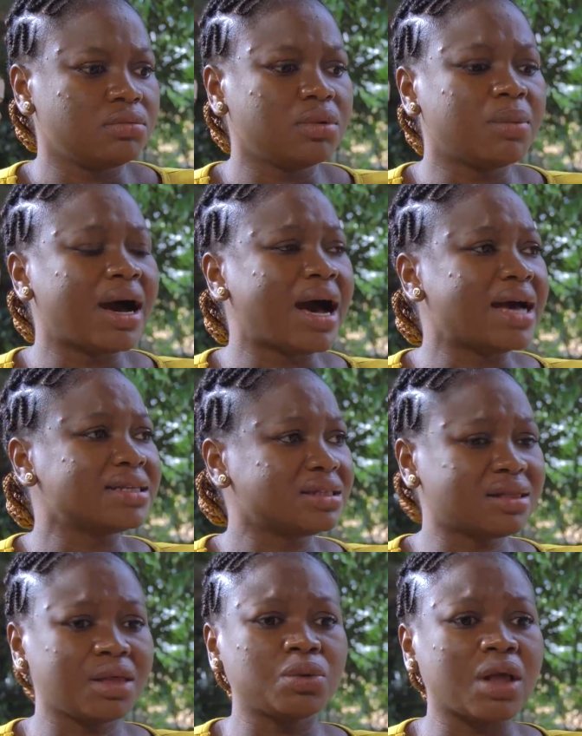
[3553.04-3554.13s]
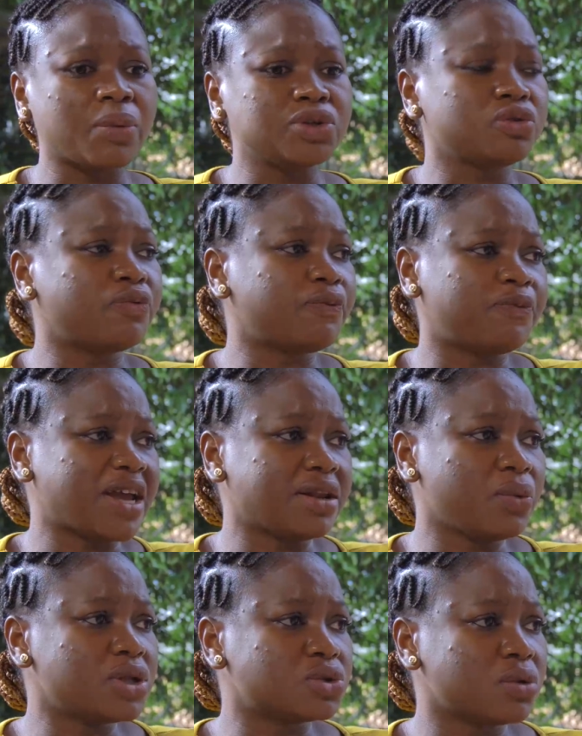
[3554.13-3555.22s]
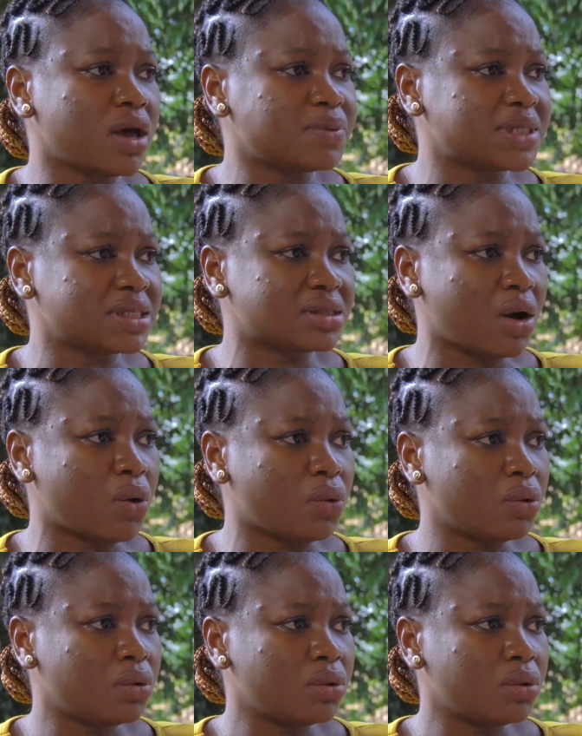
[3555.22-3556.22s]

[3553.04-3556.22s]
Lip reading: Mama, I still think that we should find a way to help sister.